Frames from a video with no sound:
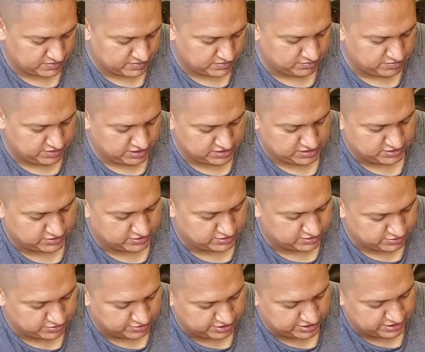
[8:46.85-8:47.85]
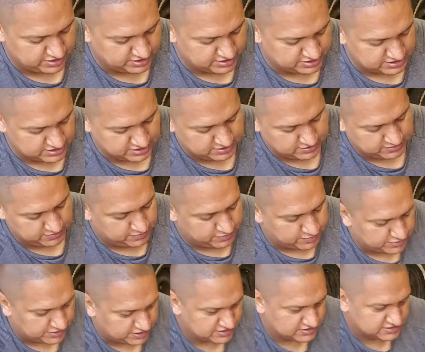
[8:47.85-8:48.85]
Big chunk of grease,
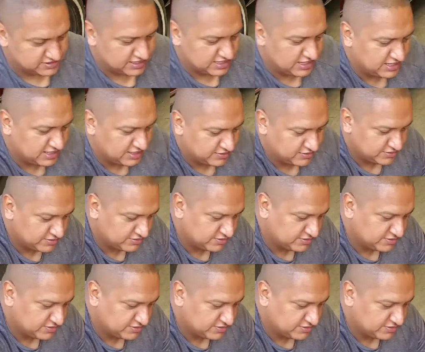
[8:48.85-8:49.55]
press down,